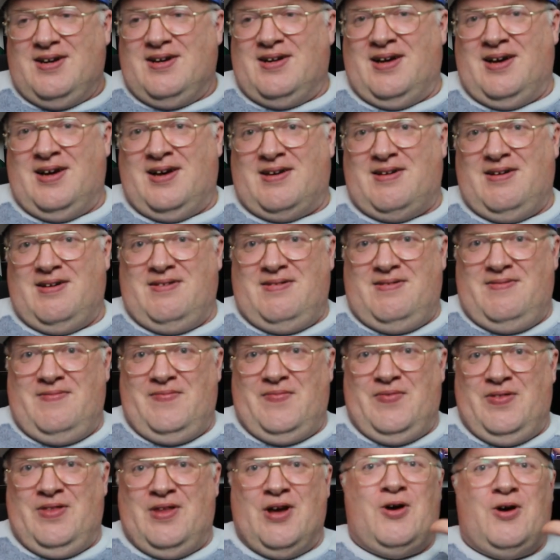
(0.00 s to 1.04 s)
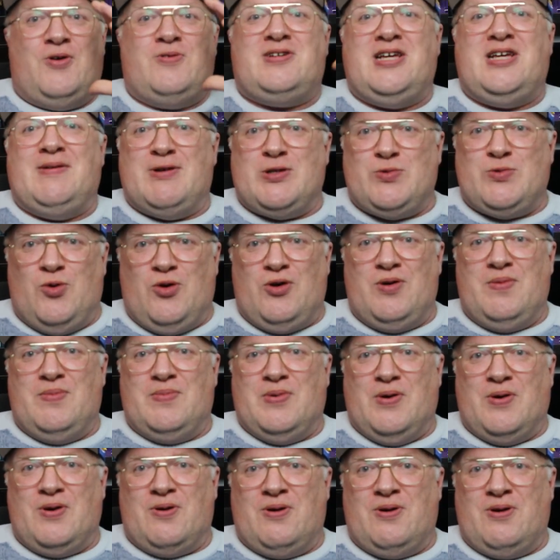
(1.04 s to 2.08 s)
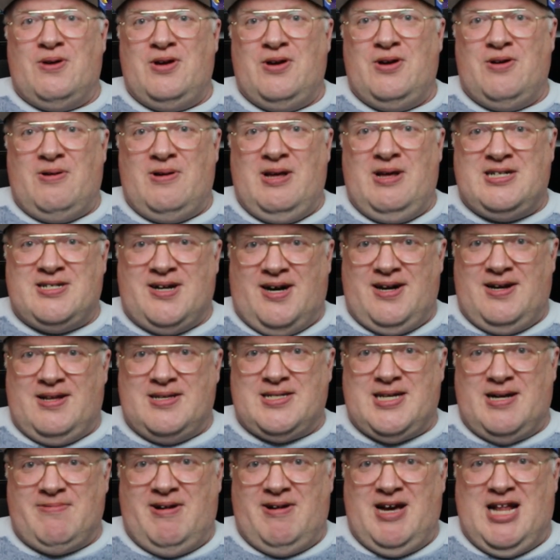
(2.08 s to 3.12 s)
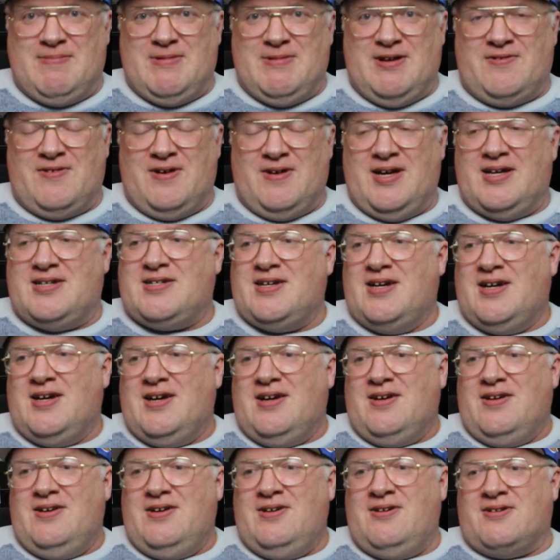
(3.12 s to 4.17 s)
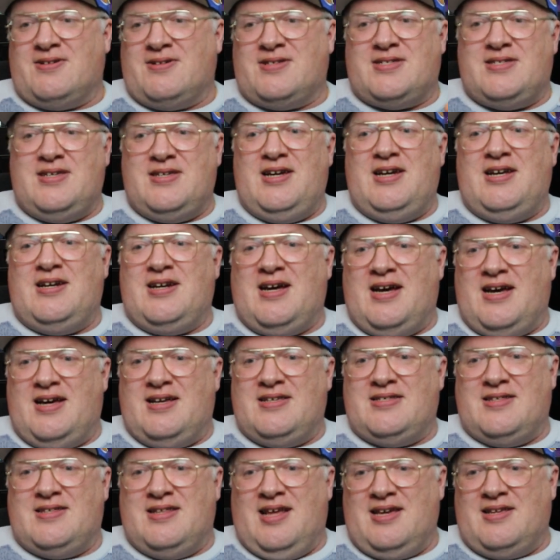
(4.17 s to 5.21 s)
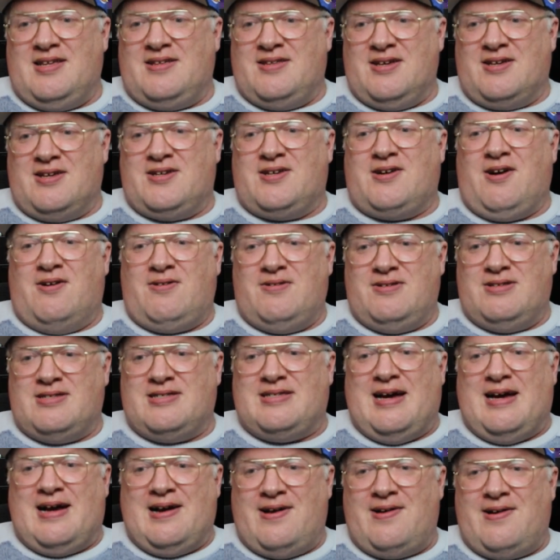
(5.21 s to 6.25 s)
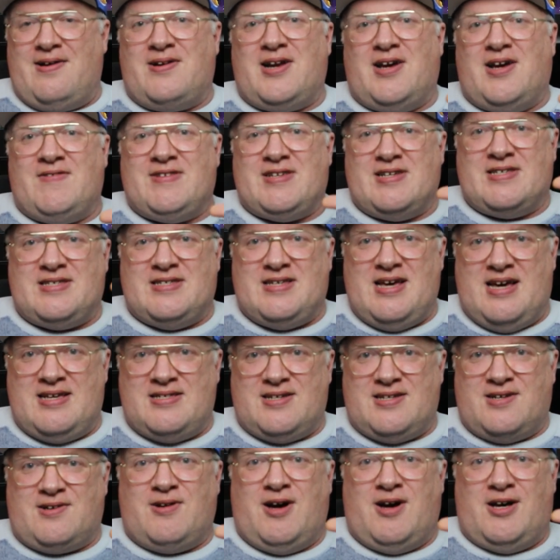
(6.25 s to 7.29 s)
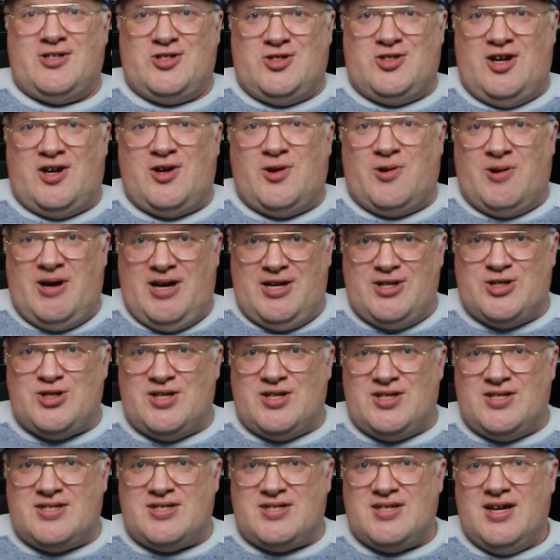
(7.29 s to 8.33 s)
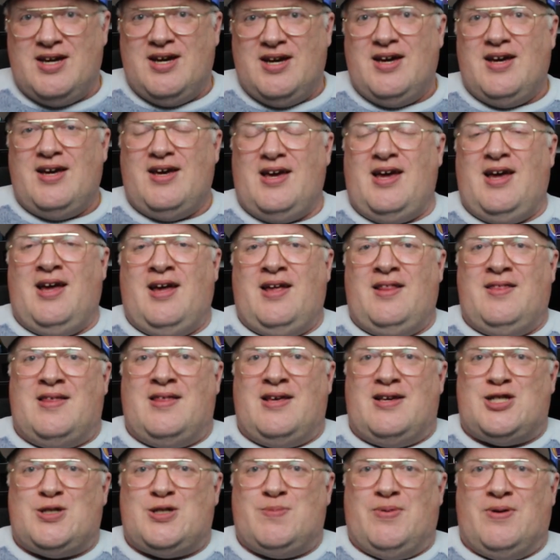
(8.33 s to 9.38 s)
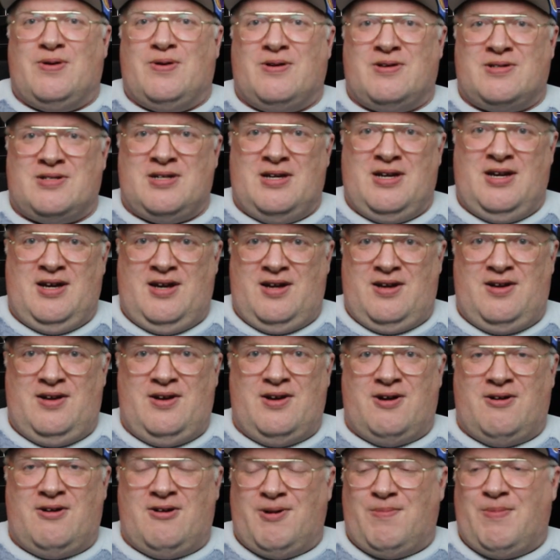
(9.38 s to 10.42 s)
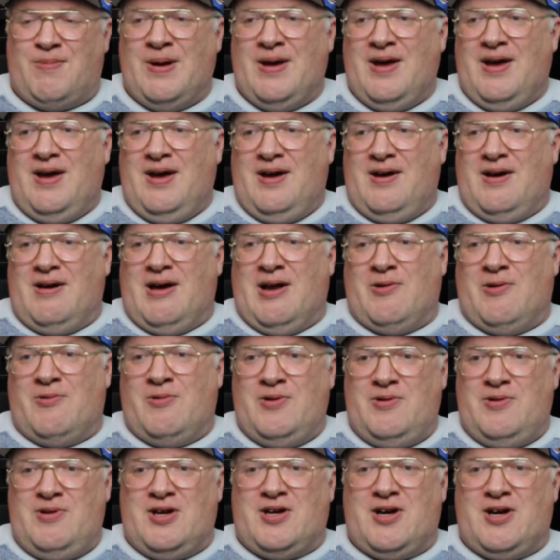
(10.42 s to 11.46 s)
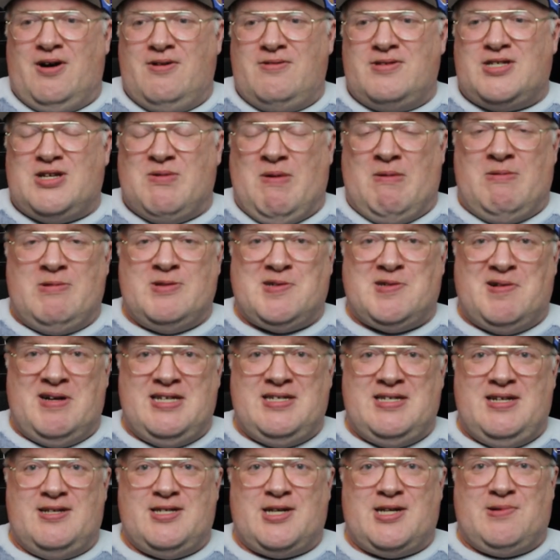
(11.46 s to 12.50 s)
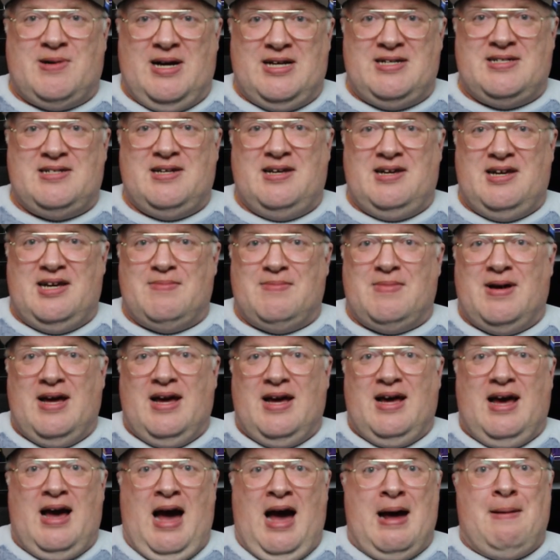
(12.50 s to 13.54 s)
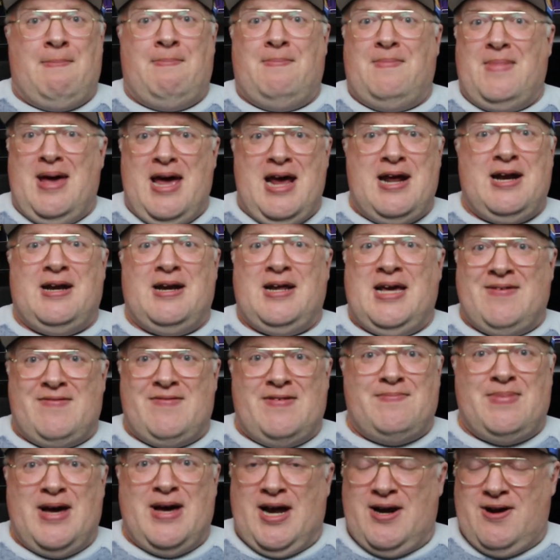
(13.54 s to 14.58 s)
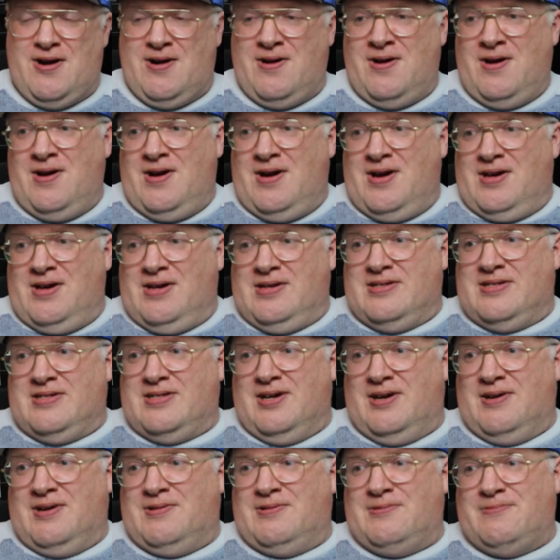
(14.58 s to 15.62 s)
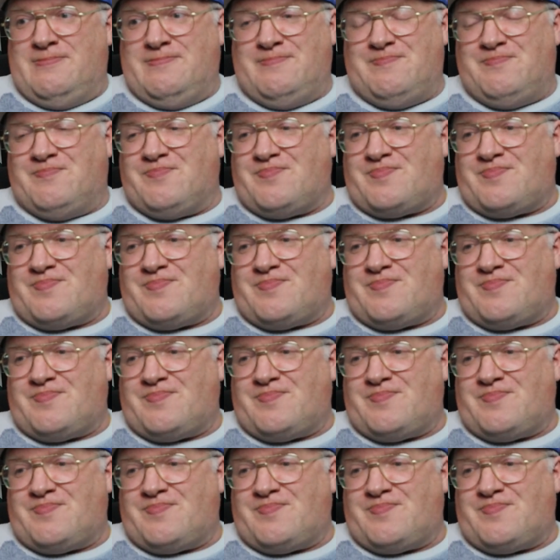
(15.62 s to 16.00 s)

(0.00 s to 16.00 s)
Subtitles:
Like, no team has won more EuroLeague titles than Real Madrid. You're seen as, like, the gold standard of success across generations in this sport in Europe. And Rudy goes to what was already seen as a great team and made it even better. So,